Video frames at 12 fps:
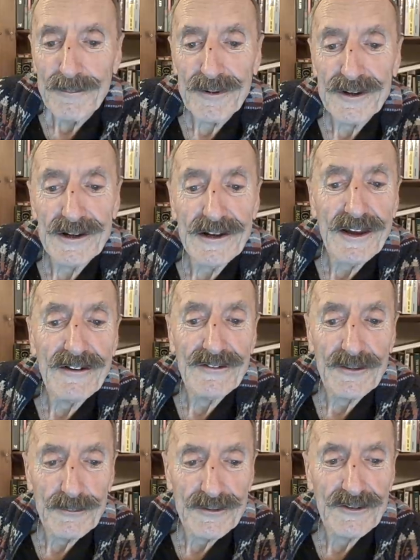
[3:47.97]
but at
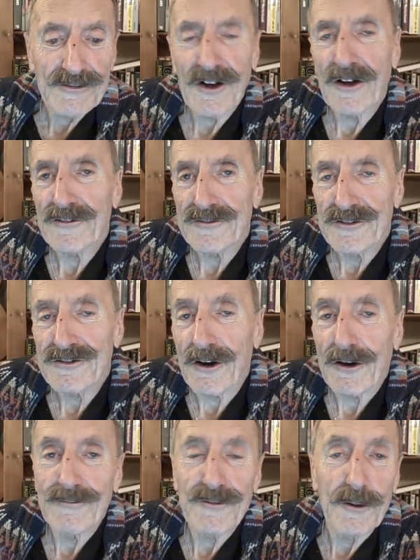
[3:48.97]
least it was a chance to
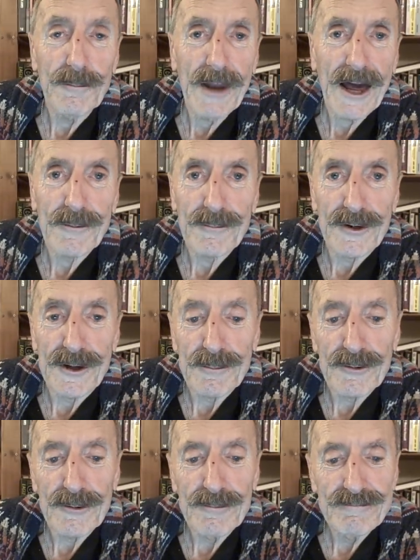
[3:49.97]
show a few black
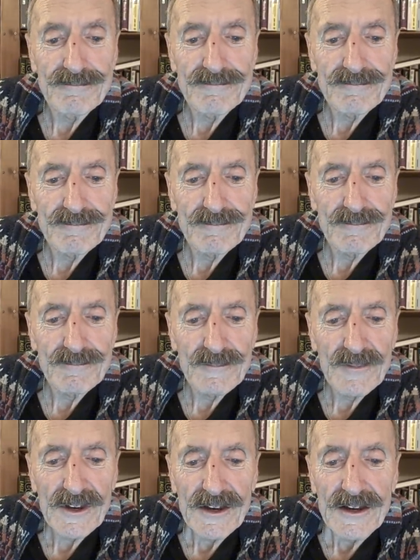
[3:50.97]
people.
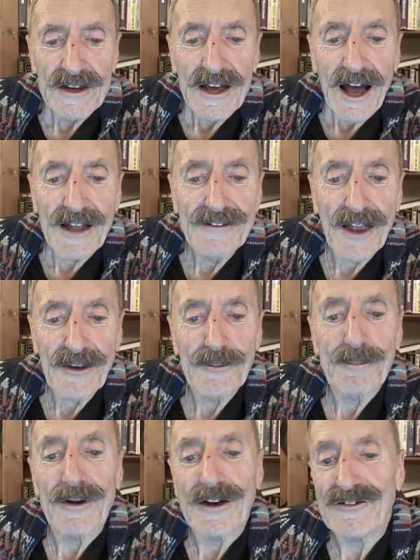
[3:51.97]
Another
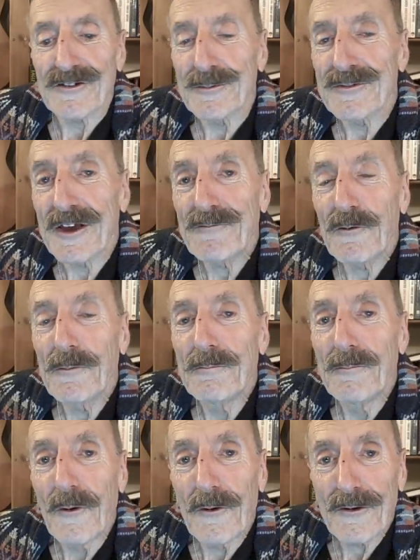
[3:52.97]
picture was even
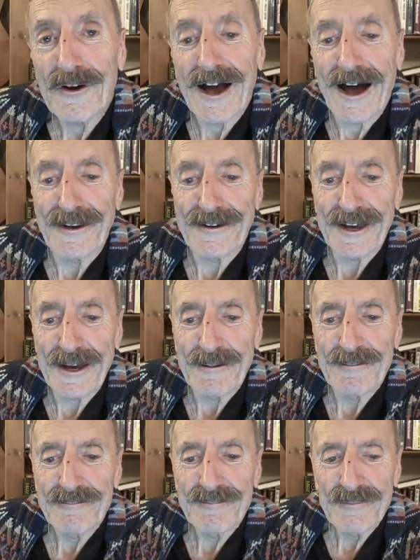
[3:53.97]
more cunning.
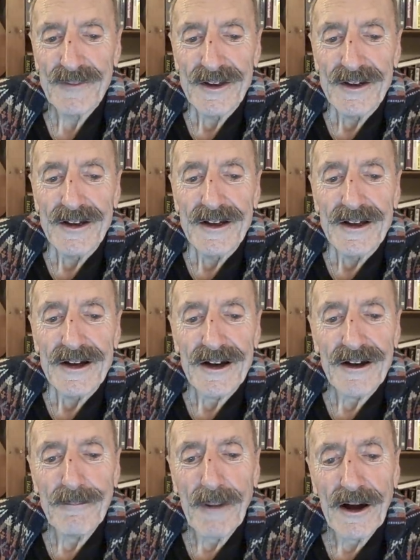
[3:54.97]

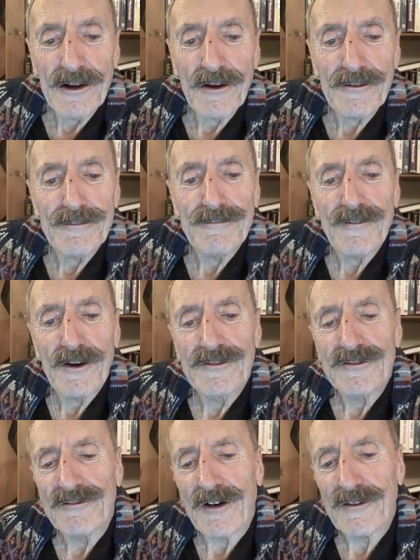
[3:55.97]
Among a lot of
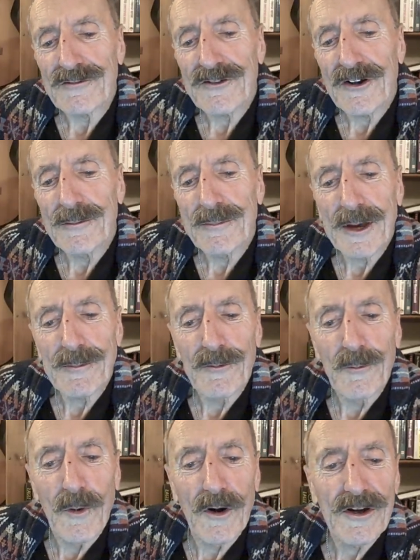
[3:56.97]
photographs showing
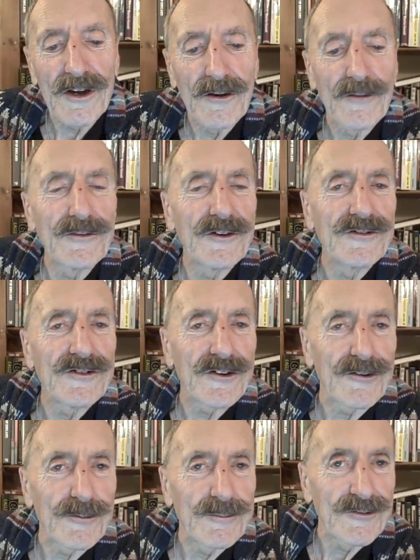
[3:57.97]
people working on the
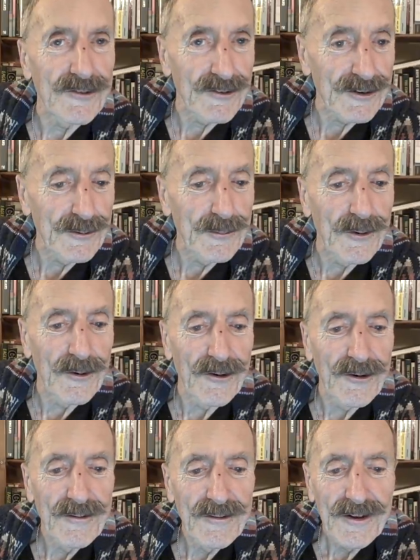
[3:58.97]
tube during the war,